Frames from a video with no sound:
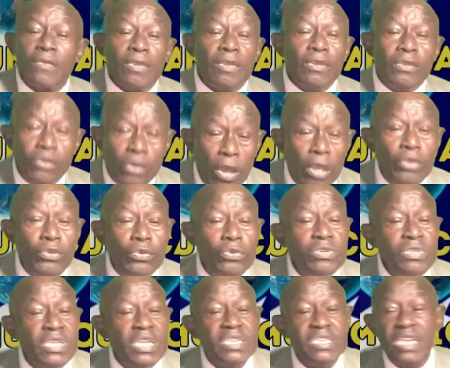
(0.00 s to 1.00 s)
You're
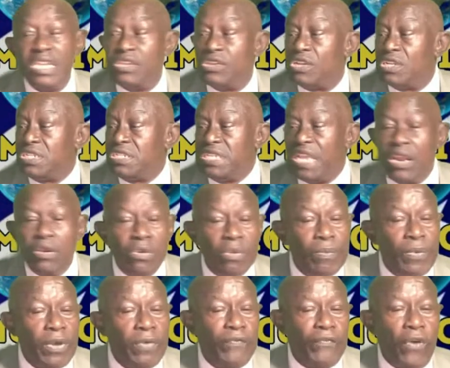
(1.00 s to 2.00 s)
useless and you're
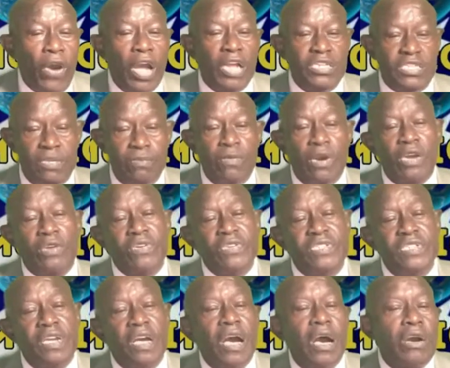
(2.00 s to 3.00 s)
terrible for our
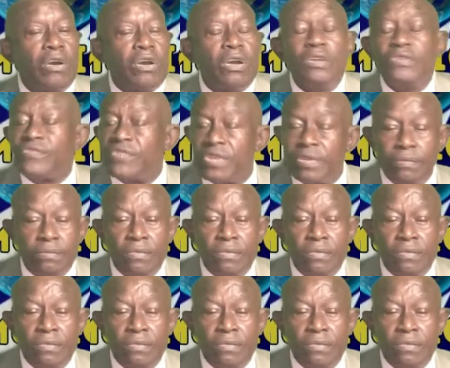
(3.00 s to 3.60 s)
democracy in our country.